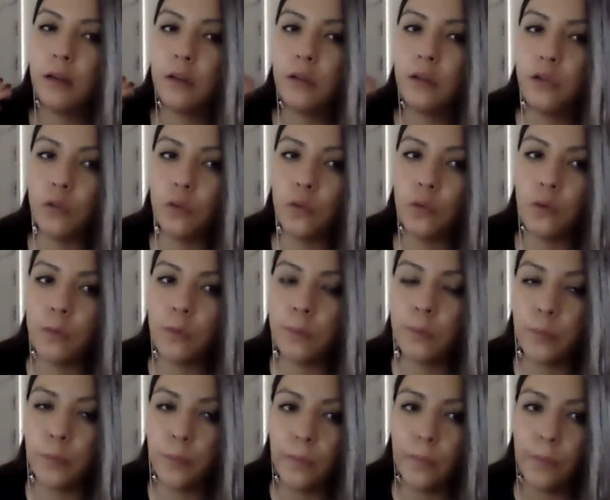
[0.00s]

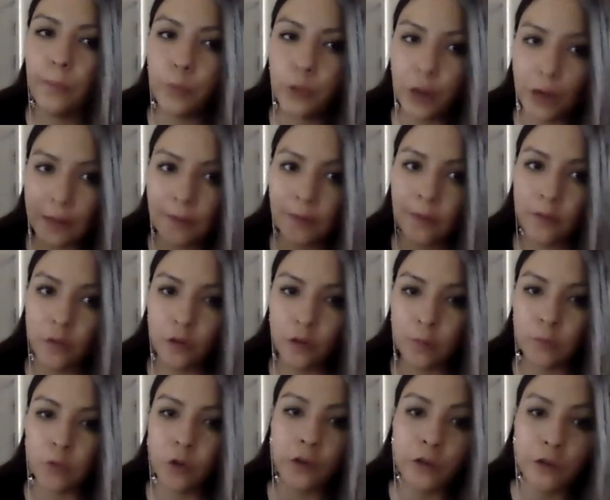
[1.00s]
do
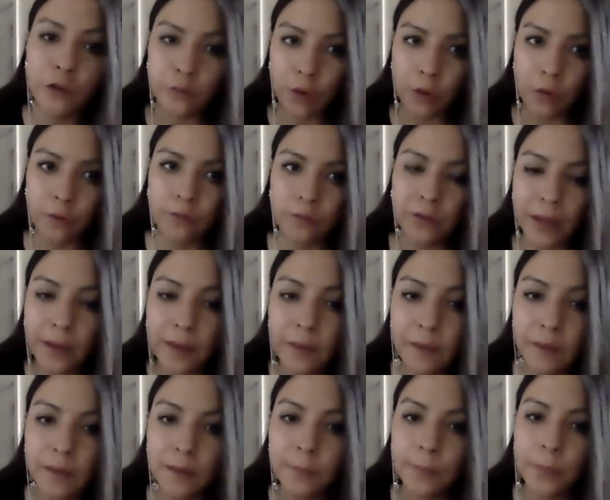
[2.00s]
brainstorm on your own
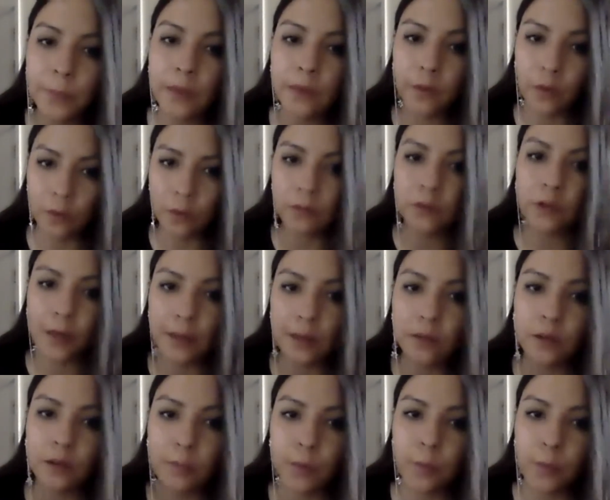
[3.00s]
first. So try
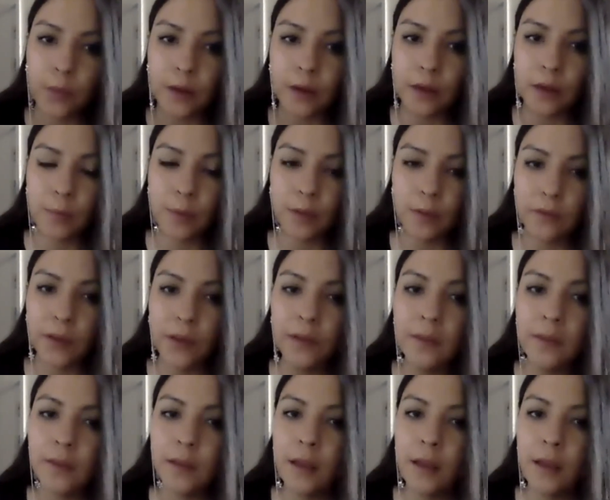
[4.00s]
to come up with arguments first.